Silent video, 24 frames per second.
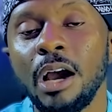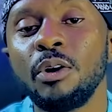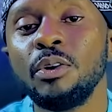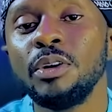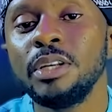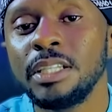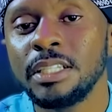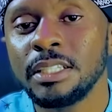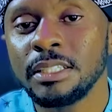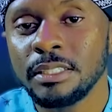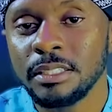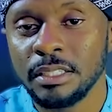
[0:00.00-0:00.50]
The
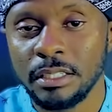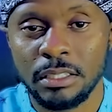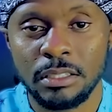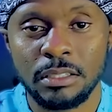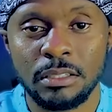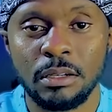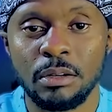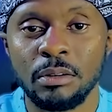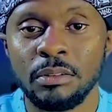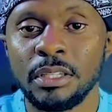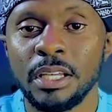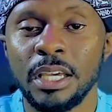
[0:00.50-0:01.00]

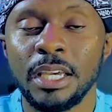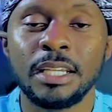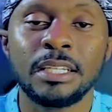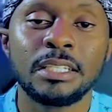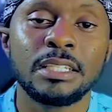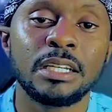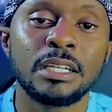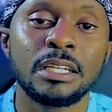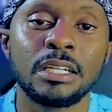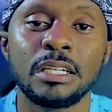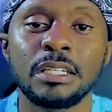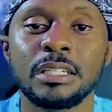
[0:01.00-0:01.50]
audiences on
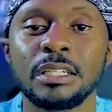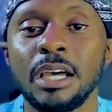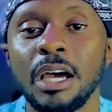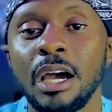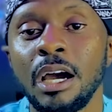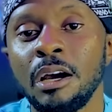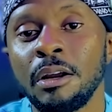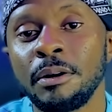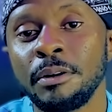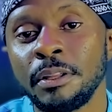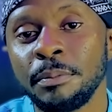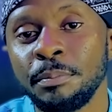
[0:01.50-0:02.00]
the
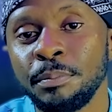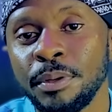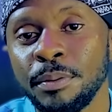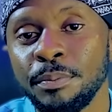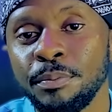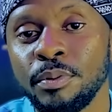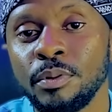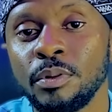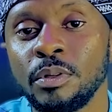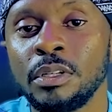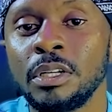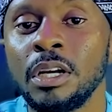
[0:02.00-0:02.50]
internet are the
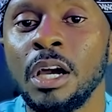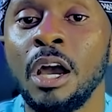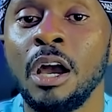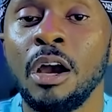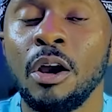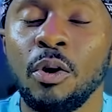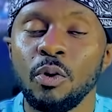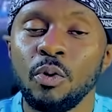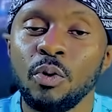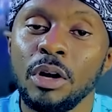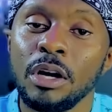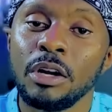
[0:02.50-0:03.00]
people
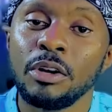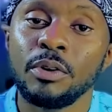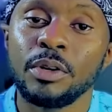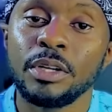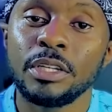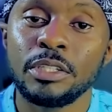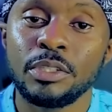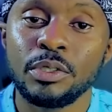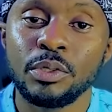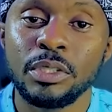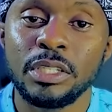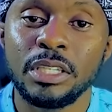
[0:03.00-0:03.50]
who
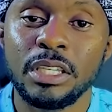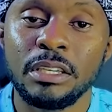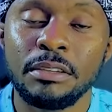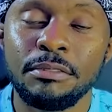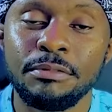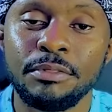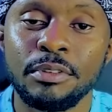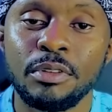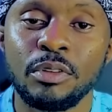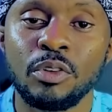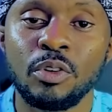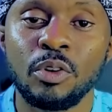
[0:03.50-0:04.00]
are going to
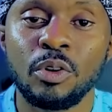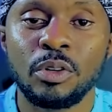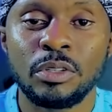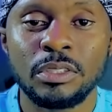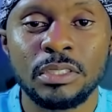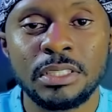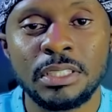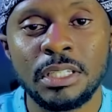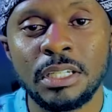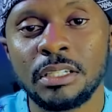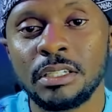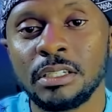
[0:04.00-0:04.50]
give you
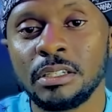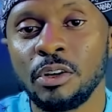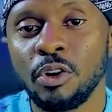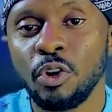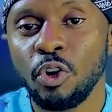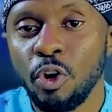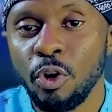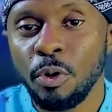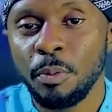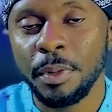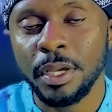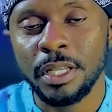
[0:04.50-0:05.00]

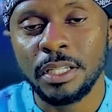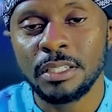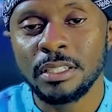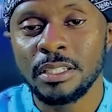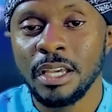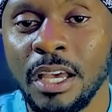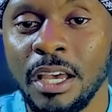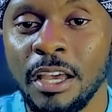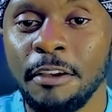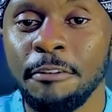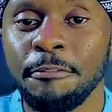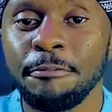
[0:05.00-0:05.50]
constant
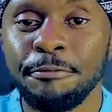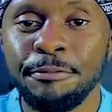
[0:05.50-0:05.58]
comments,